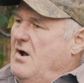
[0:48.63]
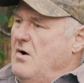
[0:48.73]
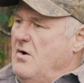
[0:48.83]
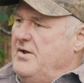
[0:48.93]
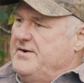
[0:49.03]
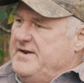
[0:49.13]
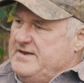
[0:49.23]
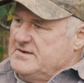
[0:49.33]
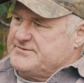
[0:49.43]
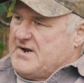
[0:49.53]
on
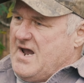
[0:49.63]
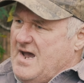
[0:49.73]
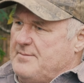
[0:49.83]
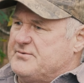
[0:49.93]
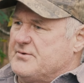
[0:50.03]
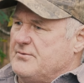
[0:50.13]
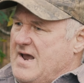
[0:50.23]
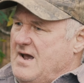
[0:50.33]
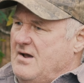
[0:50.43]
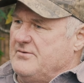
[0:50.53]
hilltops
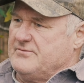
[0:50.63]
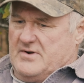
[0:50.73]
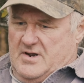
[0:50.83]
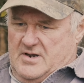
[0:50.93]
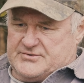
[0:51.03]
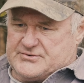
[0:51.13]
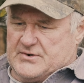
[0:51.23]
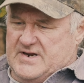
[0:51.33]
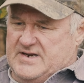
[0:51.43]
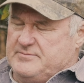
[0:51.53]
around
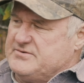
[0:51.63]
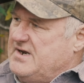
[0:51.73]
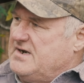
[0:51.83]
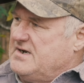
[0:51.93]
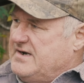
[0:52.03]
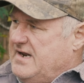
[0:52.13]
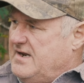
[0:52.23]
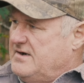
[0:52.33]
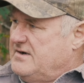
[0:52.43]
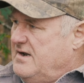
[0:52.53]
streams
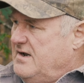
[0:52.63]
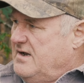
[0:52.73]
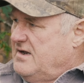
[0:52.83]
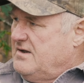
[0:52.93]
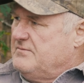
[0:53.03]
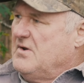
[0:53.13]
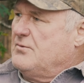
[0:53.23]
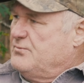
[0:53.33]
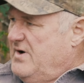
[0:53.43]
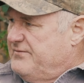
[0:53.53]
and
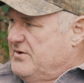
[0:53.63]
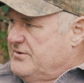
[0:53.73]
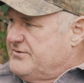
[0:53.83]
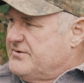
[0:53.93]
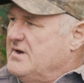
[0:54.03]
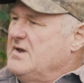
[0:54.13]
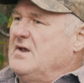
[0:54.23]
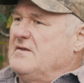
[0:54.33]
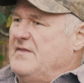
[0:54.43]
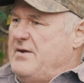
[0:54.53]
rivers.
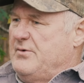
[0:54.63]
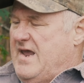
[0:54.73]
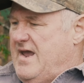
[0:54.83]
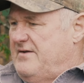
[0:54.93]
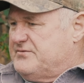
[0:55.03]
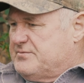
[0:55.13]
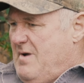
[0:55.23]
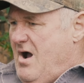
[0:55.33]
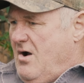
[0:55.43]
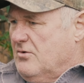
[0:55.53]
They would have
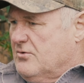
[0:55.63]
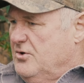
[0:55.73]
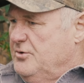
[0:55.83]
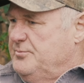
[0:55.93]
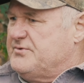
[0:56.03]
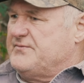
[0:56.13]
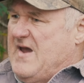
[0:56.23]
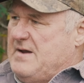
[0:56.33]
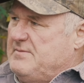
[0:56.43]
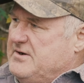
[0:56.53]
small groups,
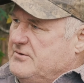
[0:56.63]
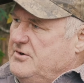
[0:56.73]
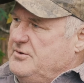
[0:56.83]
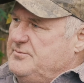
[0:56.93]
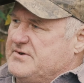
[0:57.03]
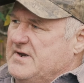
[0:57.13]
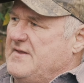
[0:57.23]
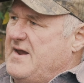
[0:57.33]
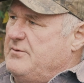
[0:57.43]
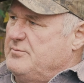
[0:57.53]
family groups,
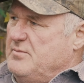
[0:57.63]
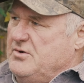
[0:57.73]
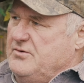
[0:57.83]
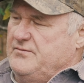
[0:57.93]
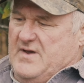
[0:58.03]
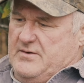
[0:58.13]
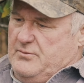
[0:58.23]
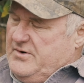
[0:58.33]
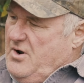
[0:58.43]
and they would move. They were